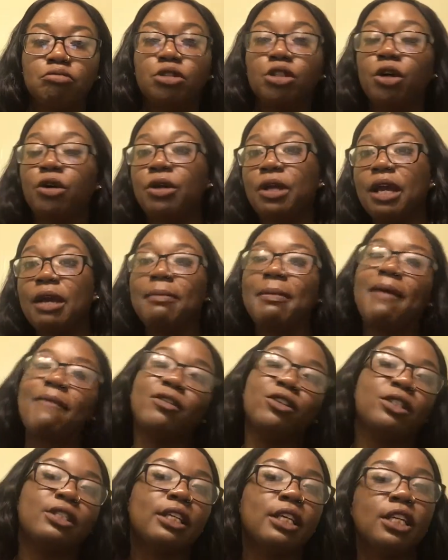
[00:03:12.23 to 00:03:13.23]
so, yeah,
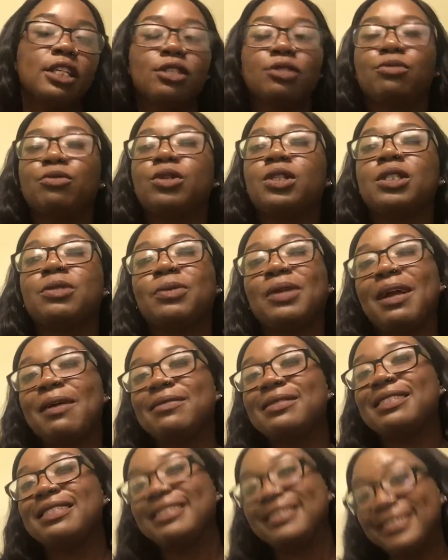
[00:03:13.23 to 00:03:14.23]
my first kiss was when I
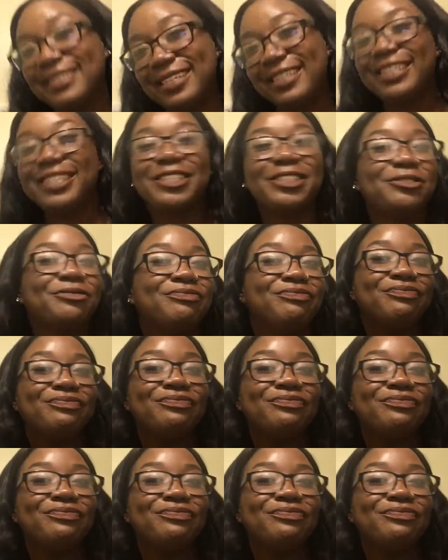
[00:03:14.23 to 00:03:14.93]
was 16.